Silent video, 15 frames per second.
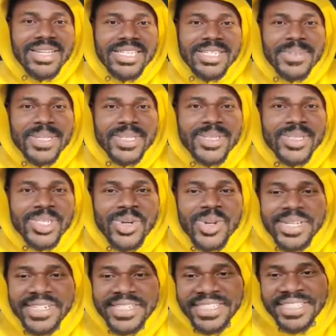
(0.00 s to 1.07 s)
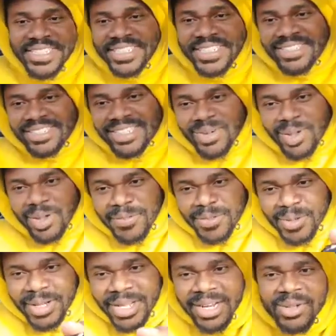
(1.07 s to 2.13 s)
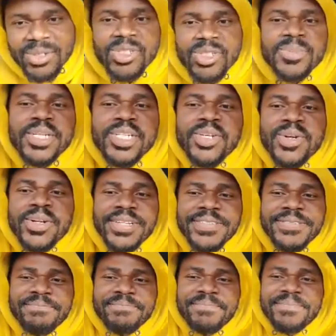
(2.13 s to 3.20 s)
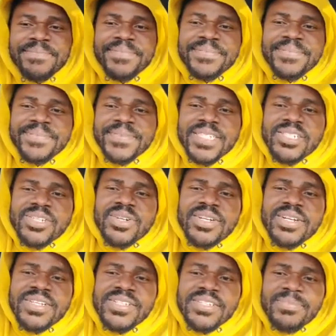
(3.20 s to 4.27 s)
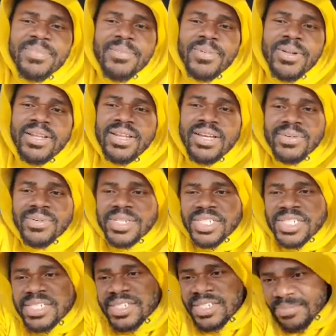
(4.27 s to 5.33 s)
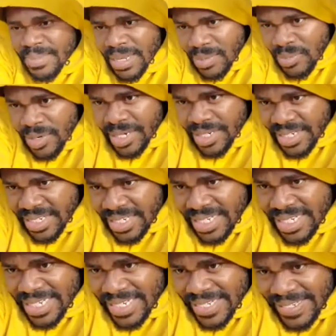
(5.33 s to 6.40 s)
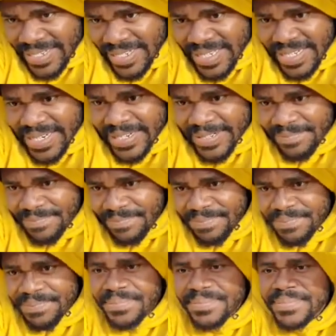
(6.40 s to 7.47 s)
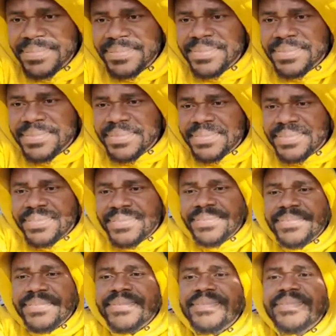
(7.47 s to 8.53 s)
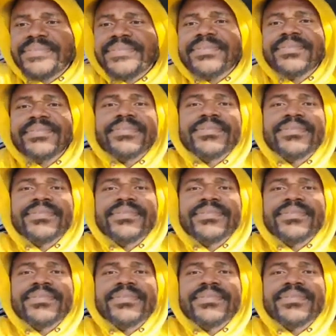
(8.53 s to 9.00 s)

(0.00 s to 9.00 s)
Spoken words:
to teach me how to speak Shona, so I can speak Shona. I would love to learn how to speak Shona. Shona is a popular language in Zimbabwe. Yeah.